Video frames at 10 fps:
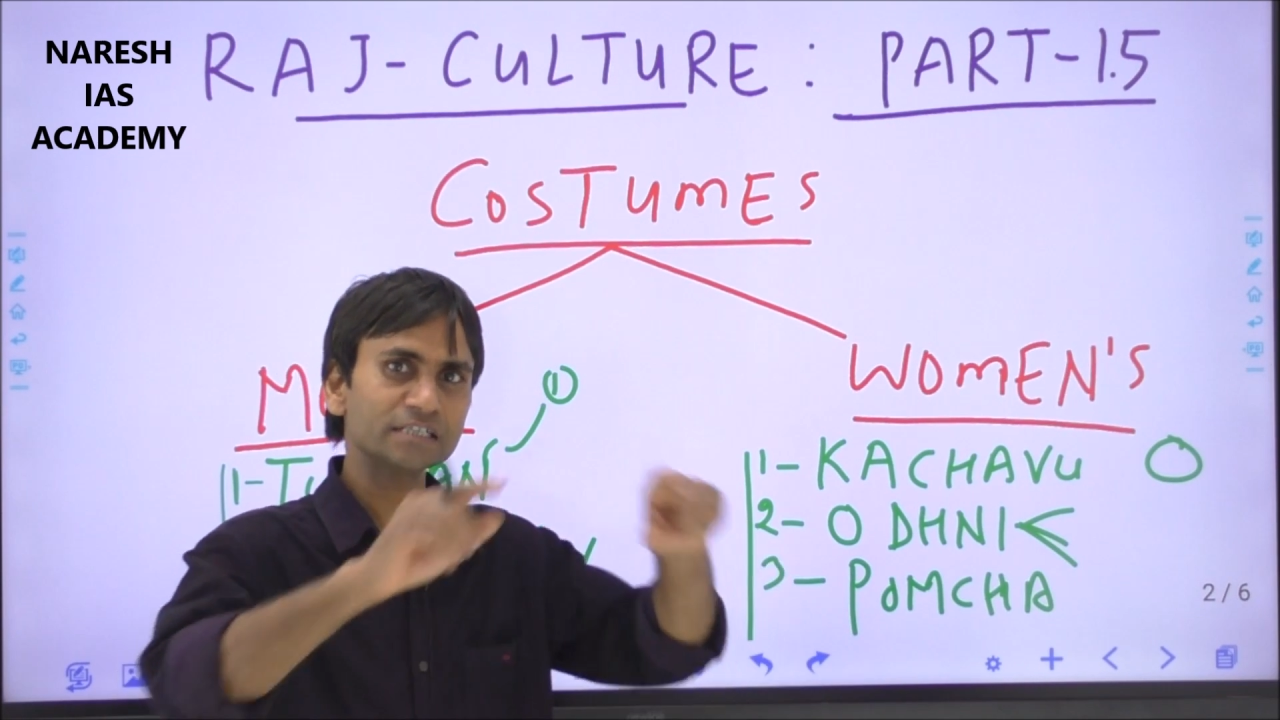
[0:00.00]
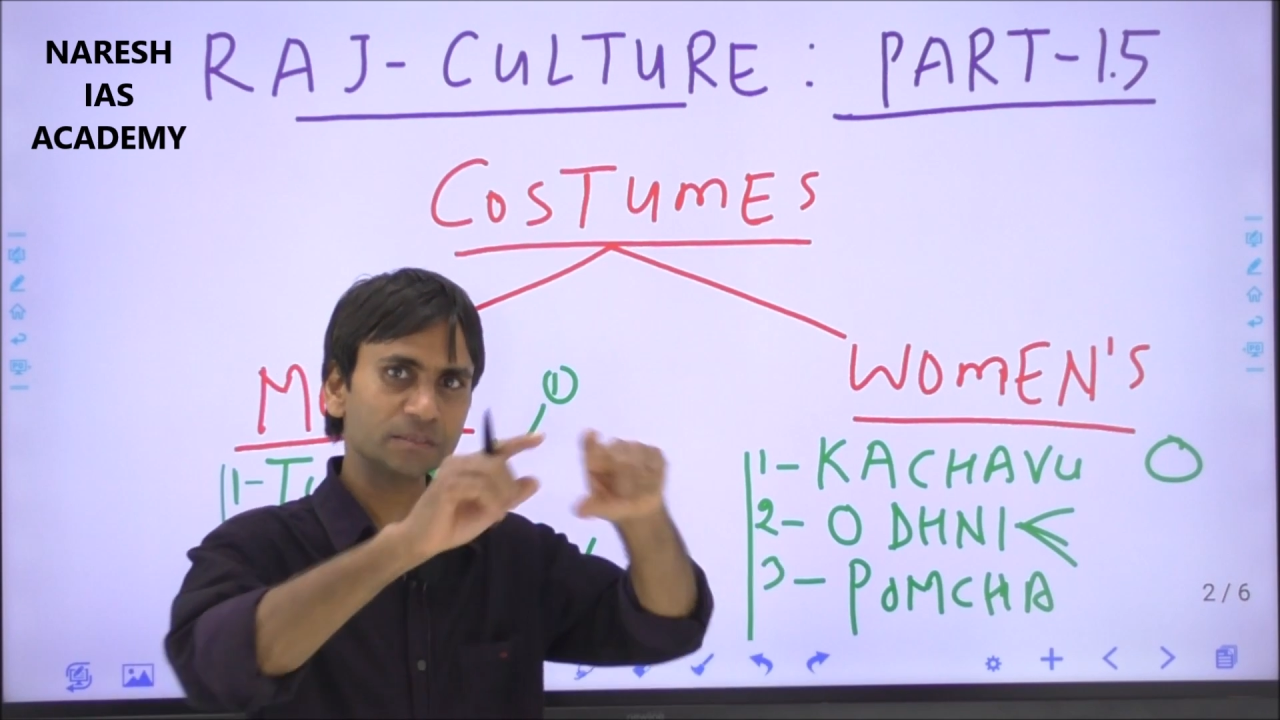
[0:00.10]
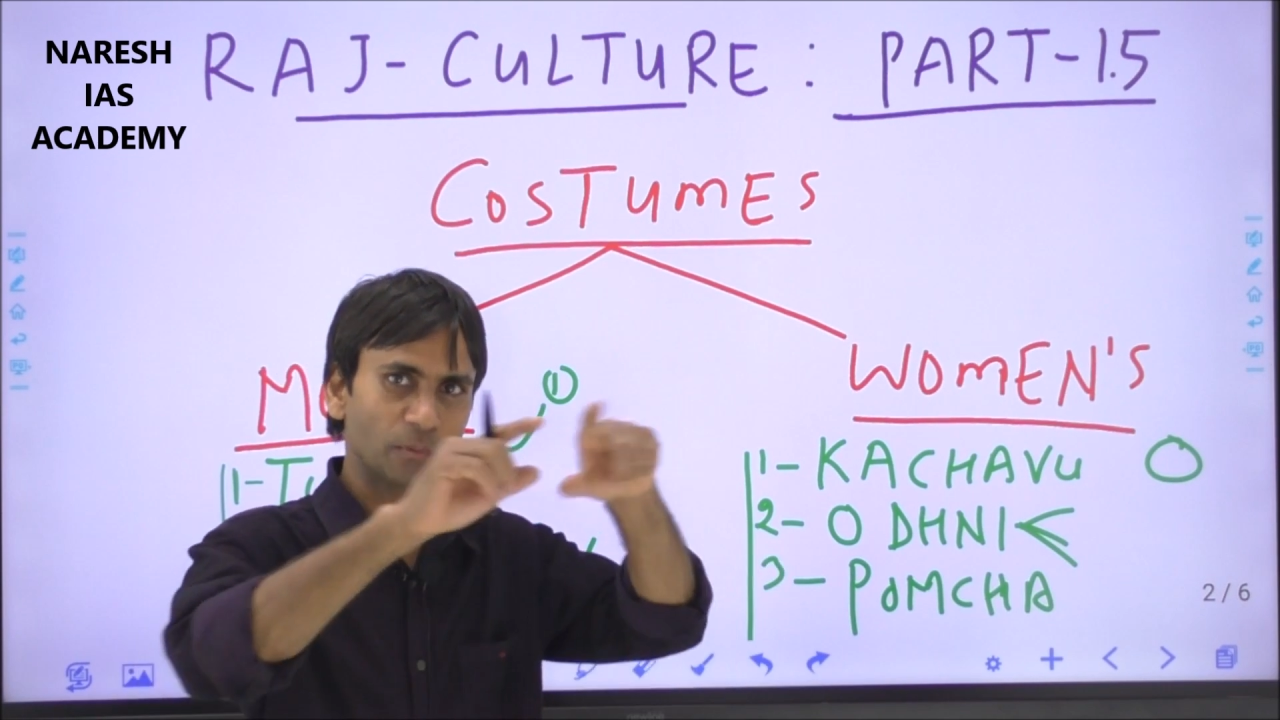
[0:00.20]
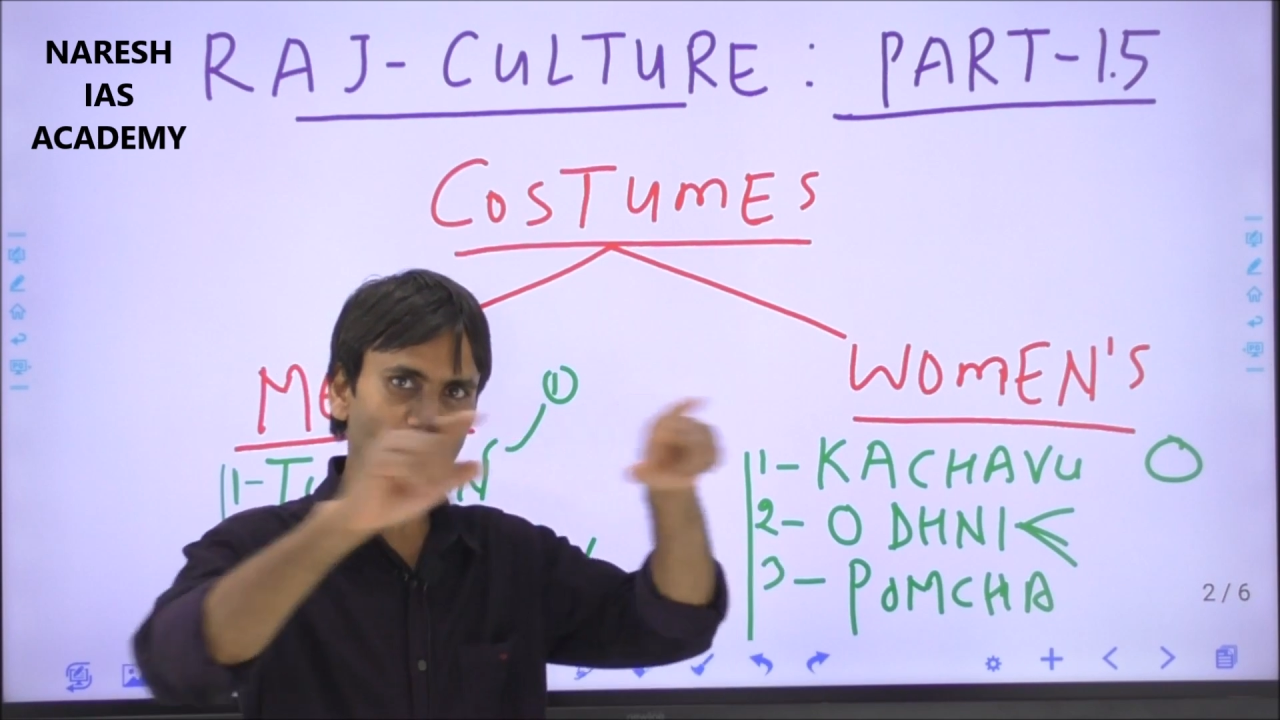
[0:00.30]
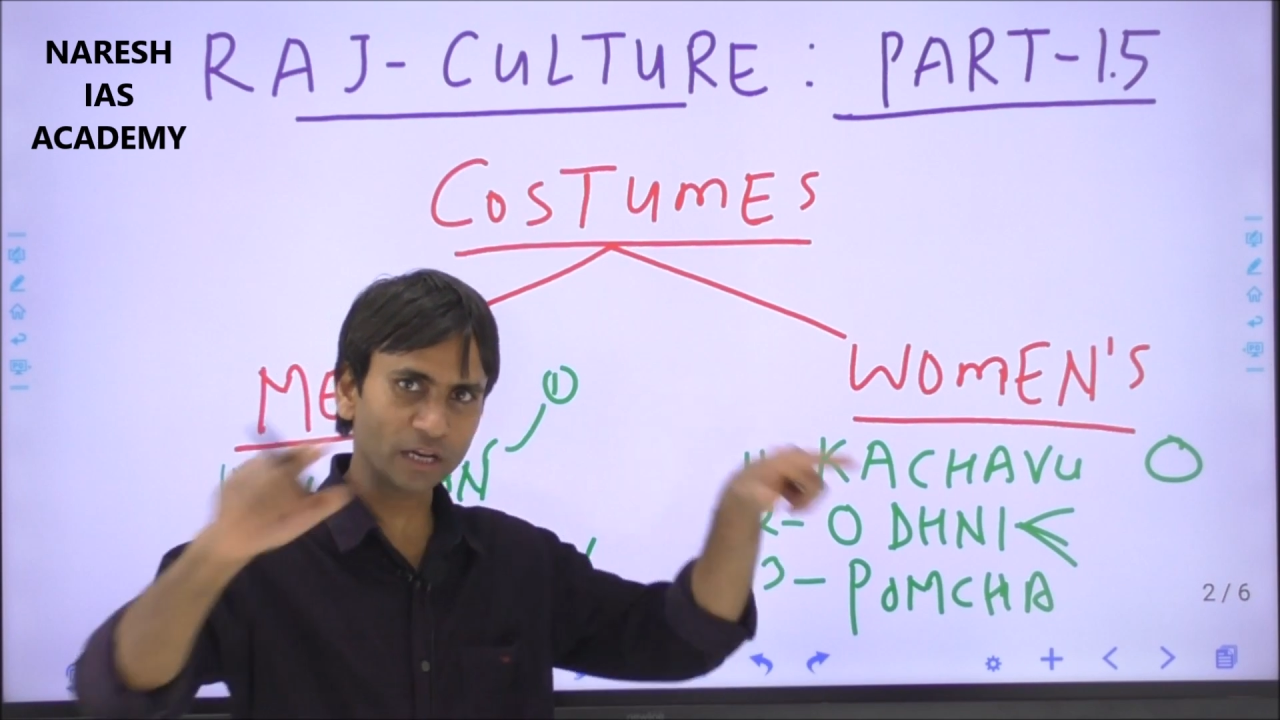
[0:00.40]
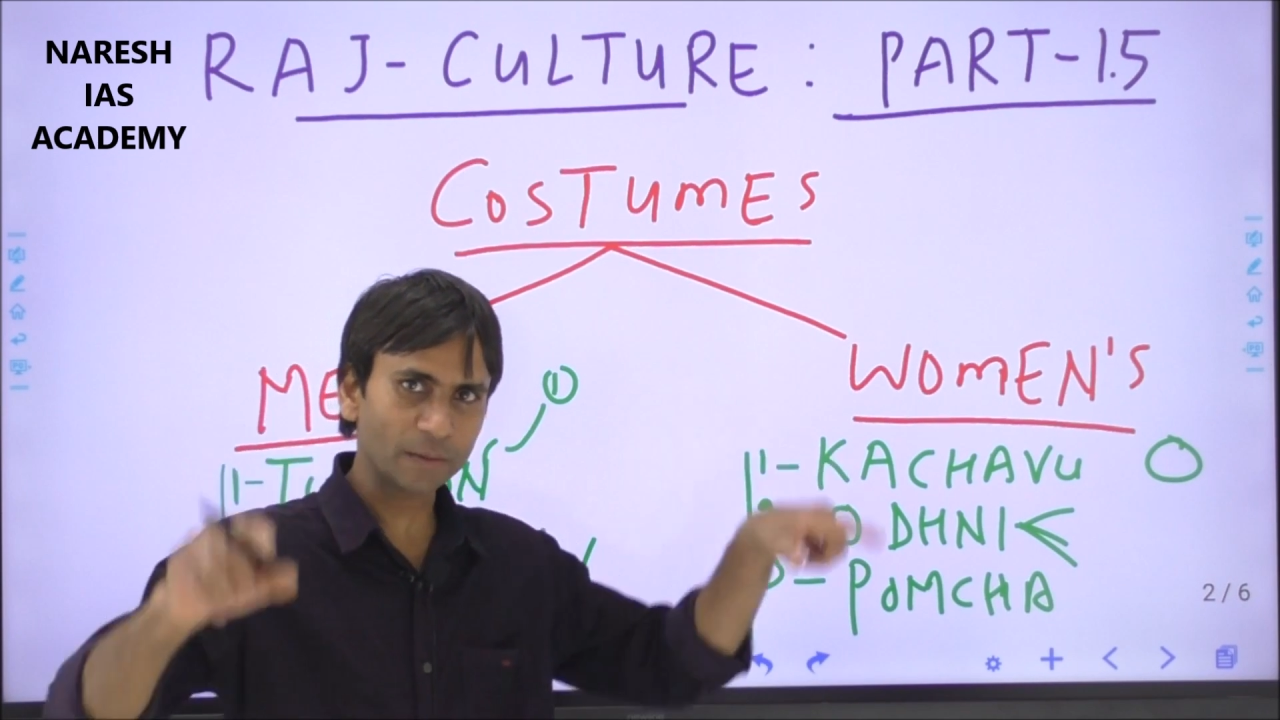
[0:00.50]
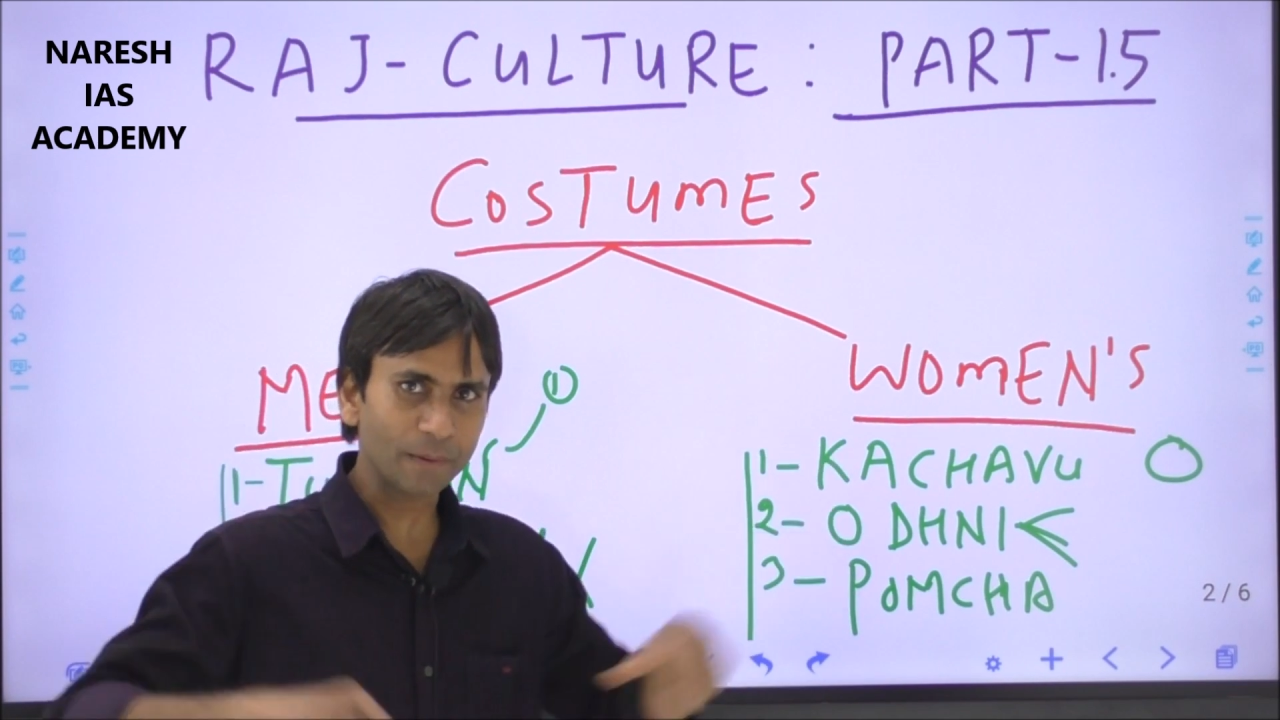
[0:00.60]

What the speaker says: its border